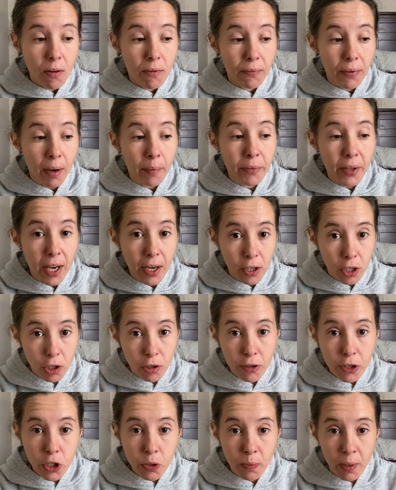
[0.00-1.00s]
from that
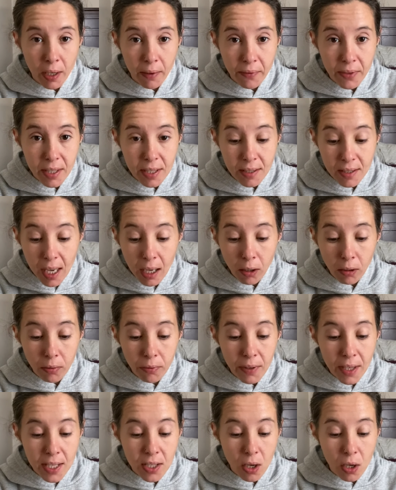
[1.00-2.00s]
nourishment of the
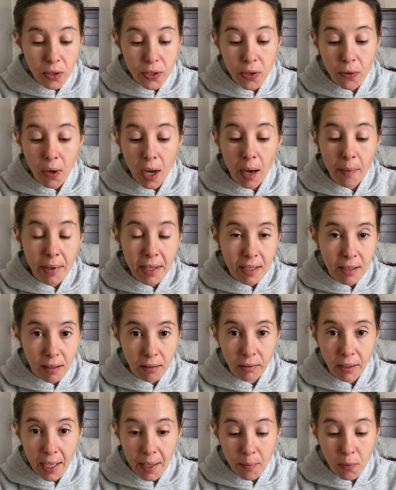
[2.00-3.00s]
self is also coming to
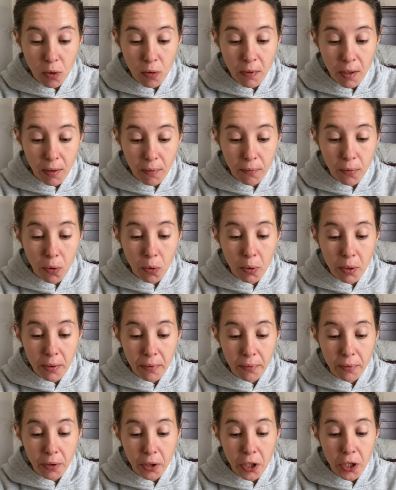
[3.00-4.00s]
light moving forward
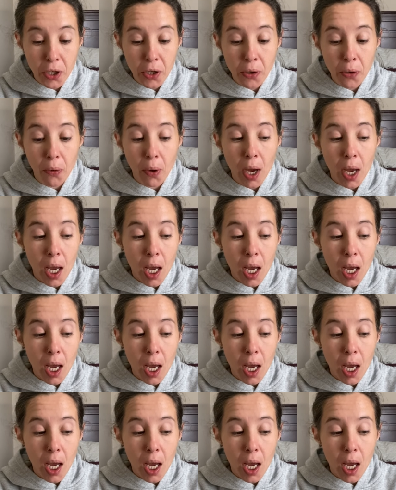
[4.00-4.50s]
for you.